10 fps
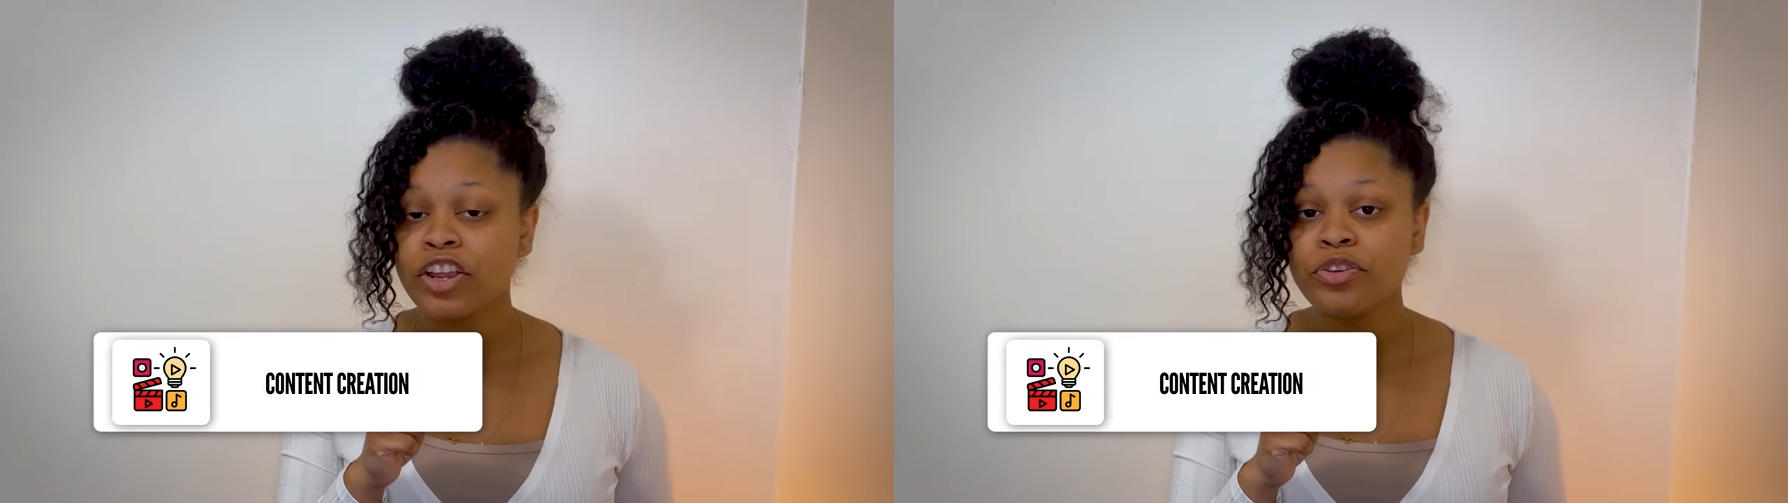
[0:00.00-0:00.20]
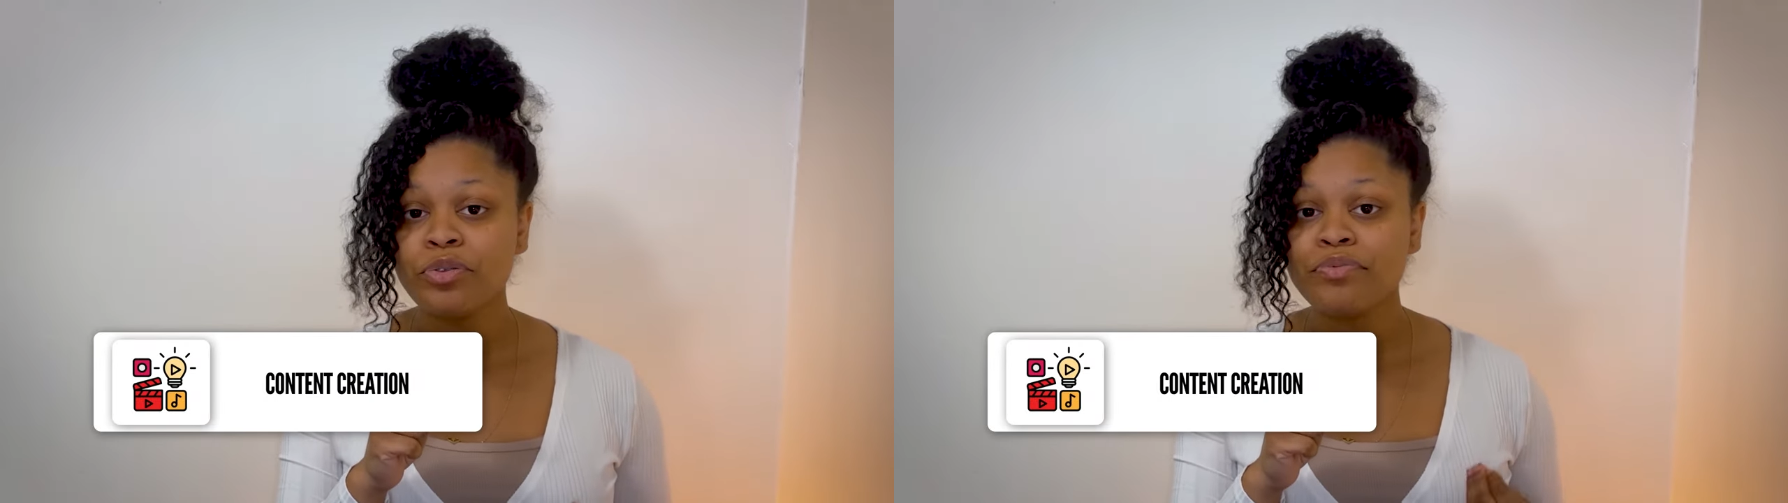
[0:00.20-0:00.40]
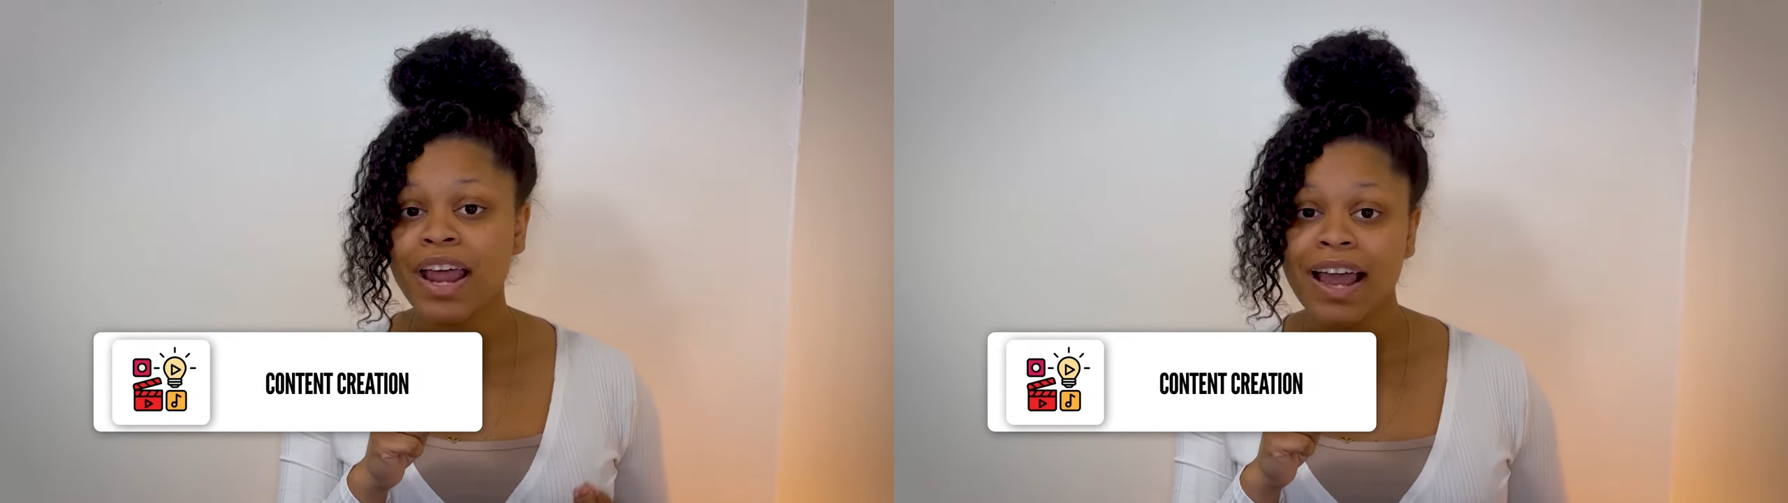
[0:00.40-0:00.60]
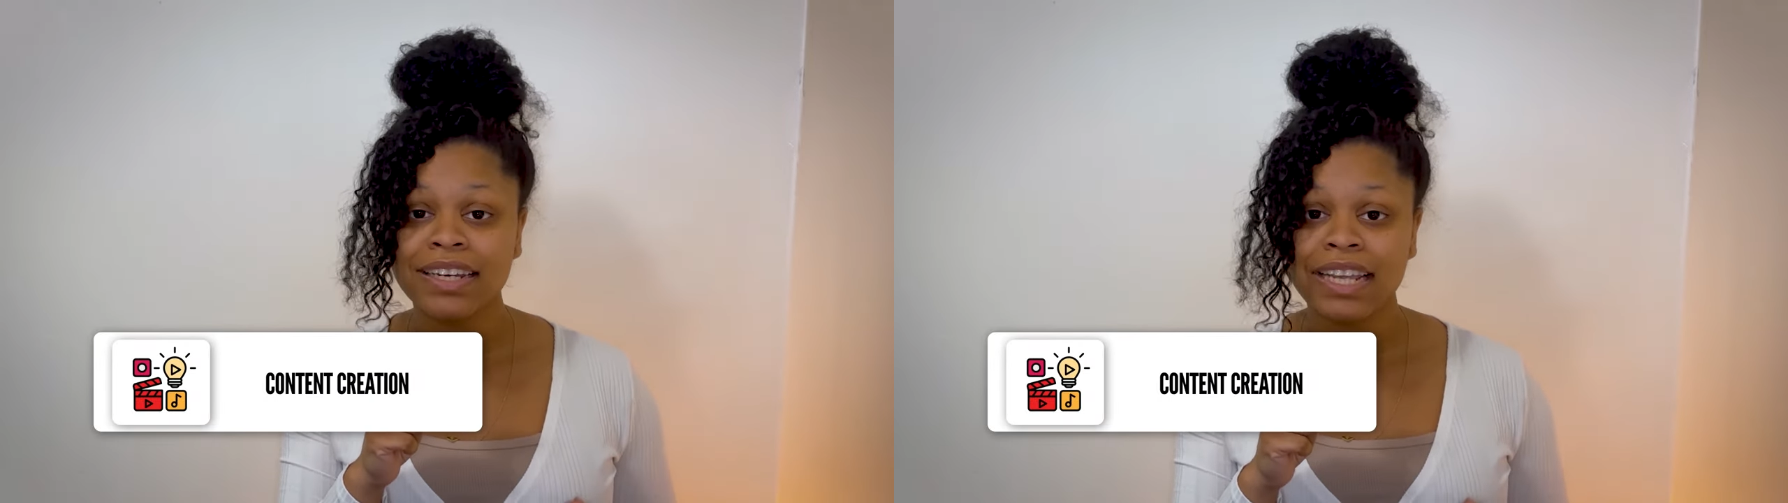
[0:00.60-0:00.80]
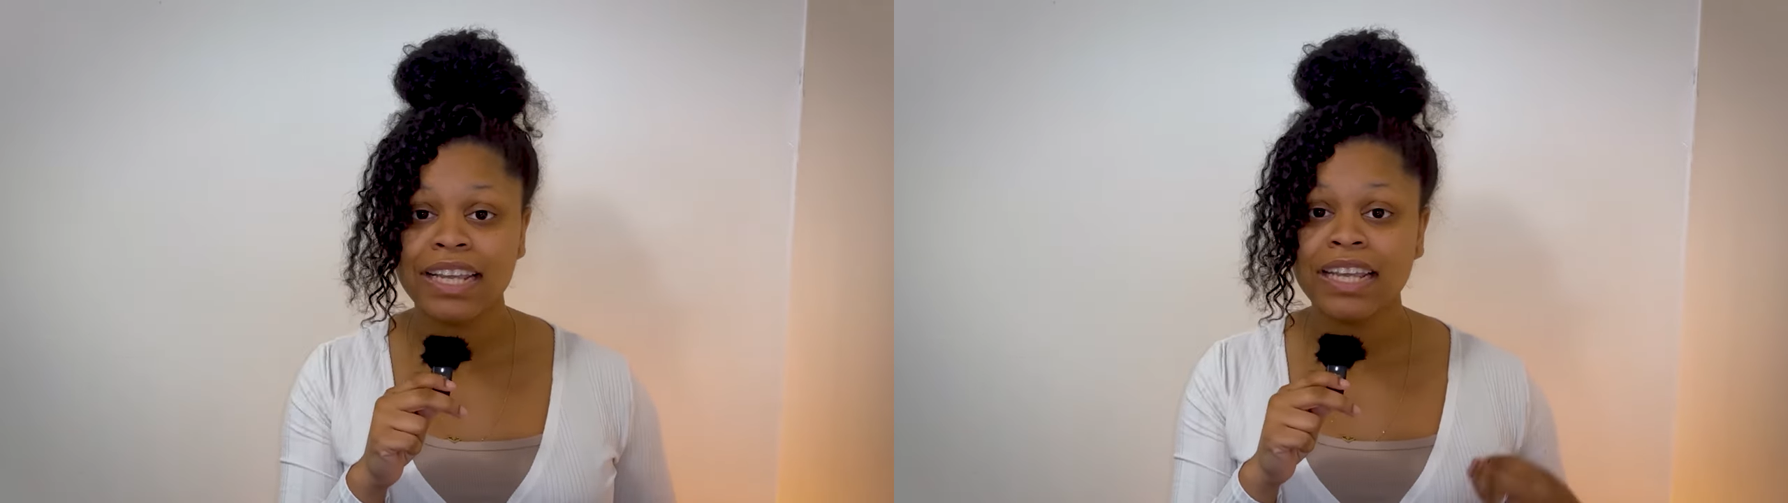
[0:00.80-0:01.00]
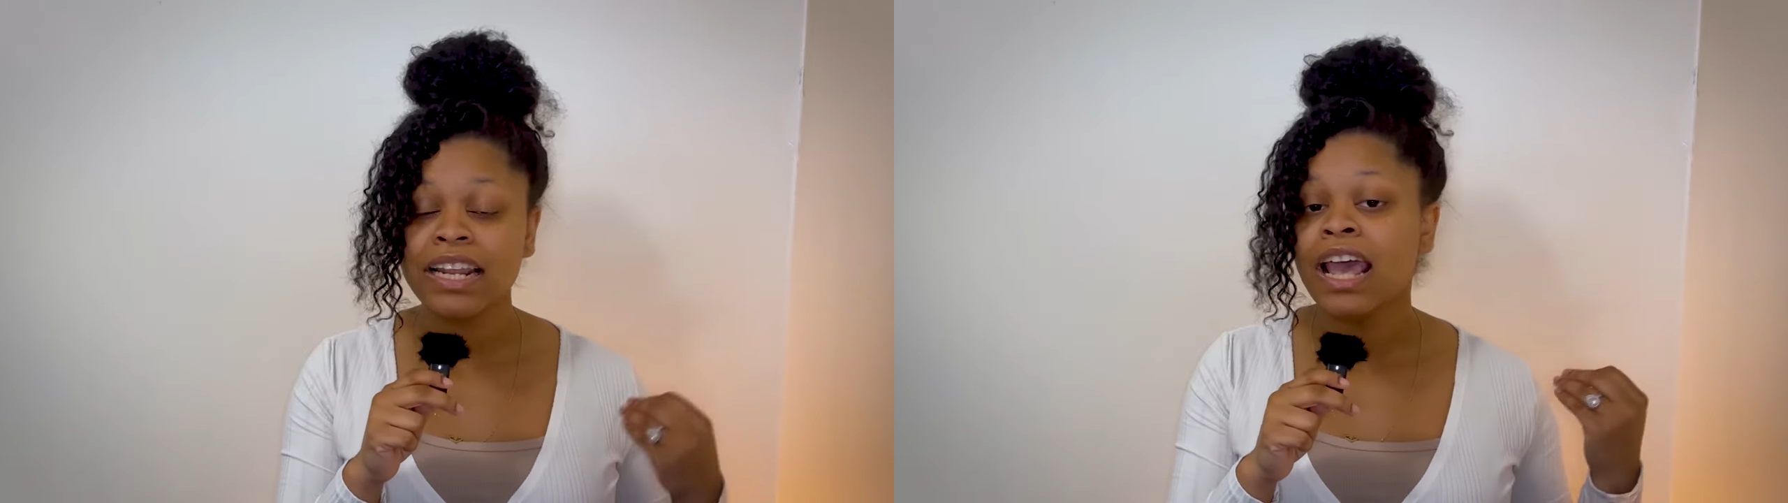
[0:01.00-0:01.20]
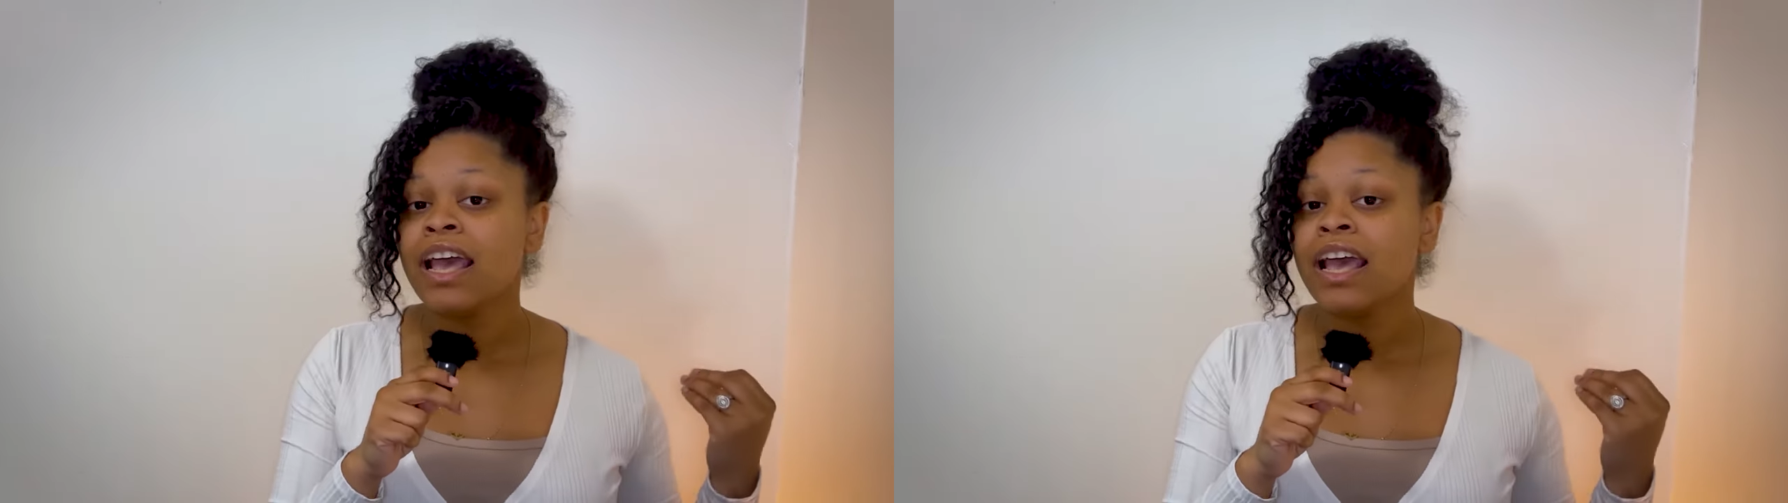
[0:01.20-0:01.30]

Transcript: you do not need